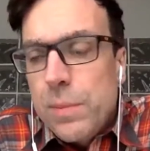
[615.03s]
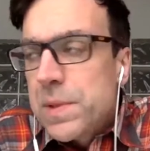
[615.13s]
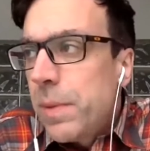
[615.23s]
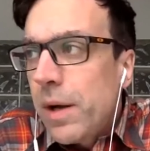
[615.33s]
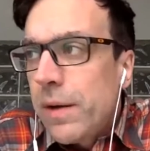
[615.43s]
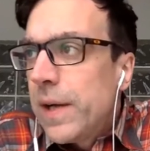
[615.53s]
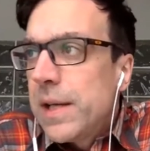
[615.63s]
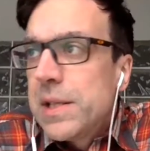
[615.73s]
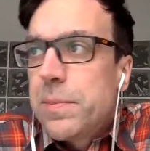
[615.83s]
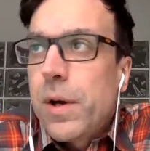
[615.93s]

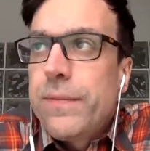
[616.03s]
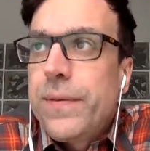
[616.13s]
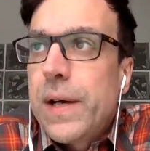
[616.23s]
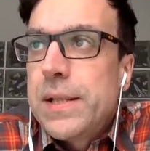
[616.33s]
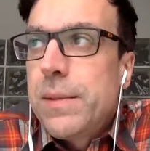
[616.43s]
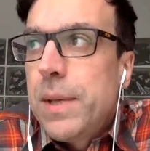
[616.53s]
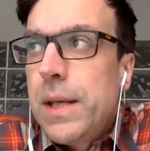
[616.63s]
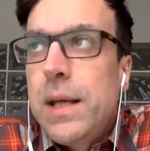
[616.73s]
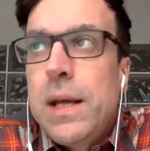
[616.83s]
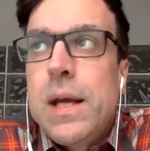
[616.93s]
Spotify to
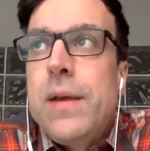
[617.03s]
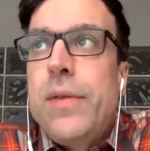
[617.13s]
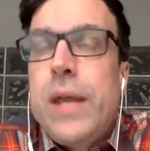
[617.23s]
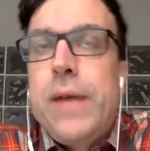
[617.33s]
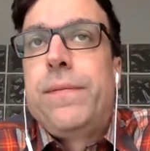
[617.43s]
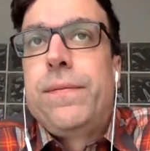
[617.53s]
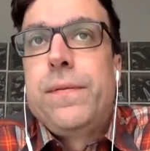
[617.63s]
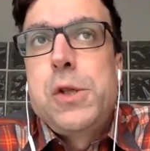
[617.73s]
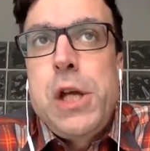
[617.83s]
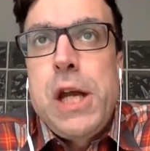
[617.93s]
me, they've
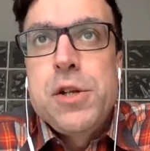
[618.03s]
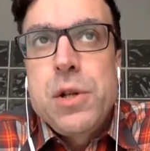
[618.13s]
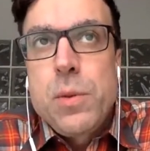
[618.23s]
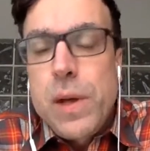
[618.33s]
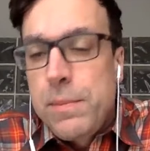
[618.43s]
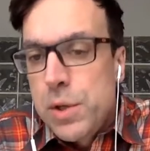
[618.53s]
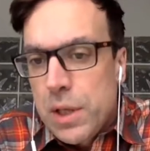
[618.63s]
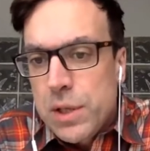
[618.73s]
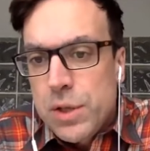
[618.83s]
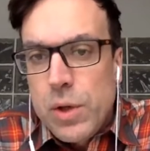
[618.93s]
changed the way
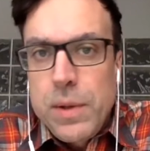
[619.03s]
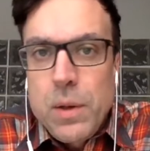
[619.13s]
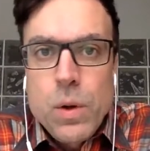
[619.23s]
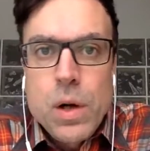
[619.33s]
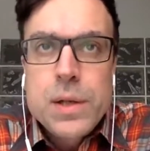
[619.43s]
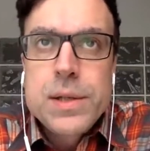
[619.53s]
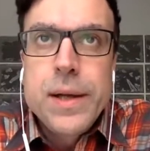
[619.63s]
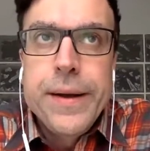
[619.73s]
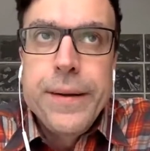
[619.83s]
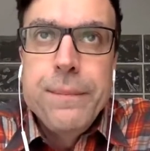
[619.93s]
music streaming works.
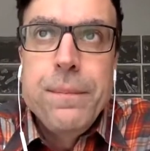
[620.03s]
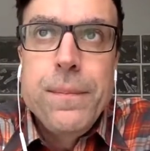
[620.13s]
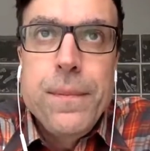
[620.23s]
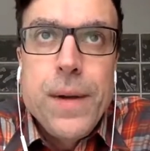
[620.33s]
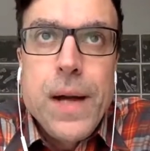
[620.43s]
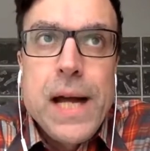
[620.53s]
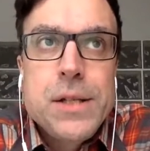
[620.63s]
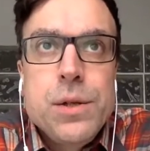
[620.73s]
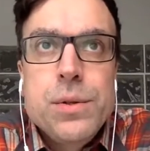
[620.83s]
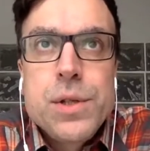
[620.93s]

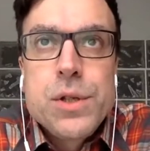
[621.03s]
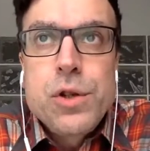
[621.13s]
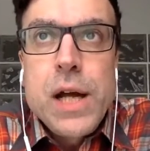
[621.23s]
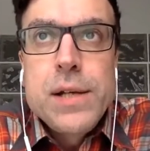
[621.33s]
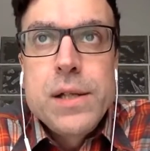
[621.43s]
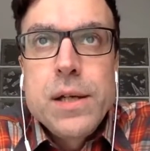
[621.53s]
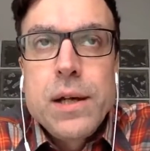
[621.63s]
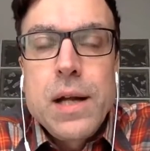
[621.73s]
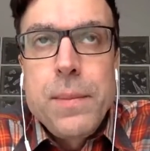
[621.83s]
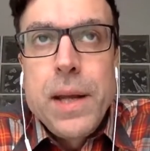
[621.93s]
iTunes has tried to
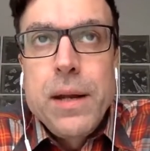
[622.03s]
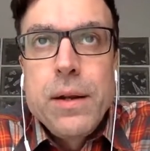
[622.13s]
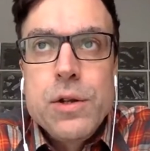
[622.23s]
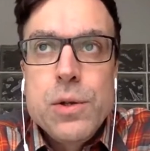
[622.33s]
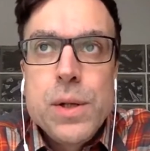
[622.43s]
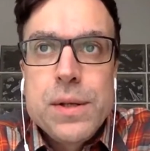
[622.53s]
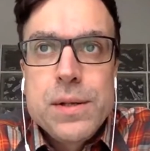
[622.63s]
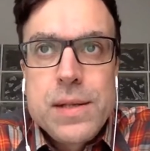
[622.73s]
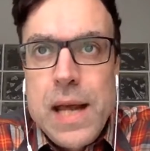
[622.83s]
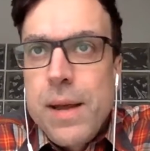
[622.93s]
come in and do it the
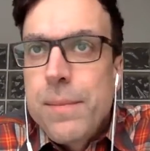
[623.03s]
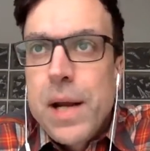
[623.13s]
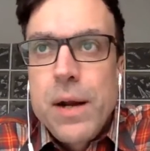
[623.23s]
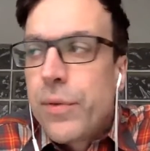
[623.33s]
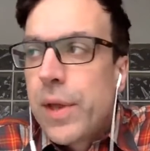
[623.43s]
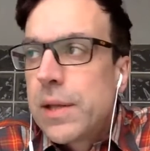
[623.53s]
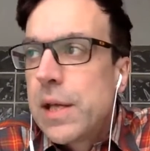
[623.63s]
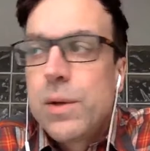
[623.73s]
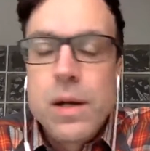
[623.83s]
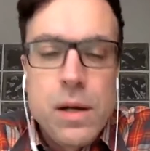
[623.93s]
same, and I don't think they
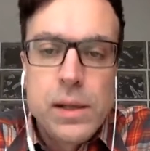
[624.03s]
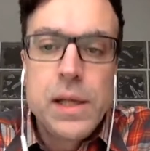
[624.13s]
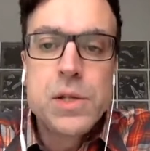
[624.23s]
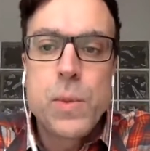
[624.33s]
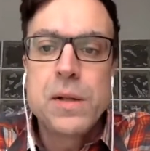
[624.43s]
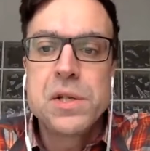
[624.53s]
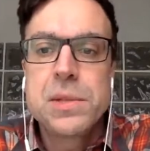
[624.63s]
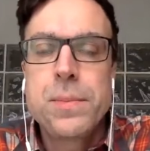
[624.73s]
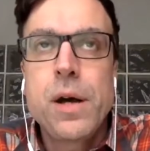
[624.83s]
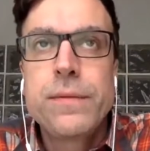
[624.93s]
do it nearly as well as
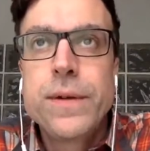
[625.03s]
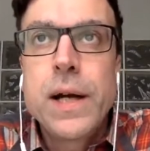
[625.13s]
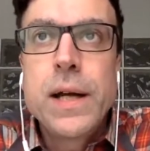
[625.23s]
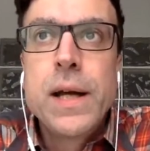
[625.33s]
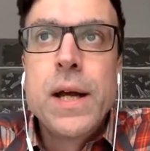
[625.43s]
Spotify.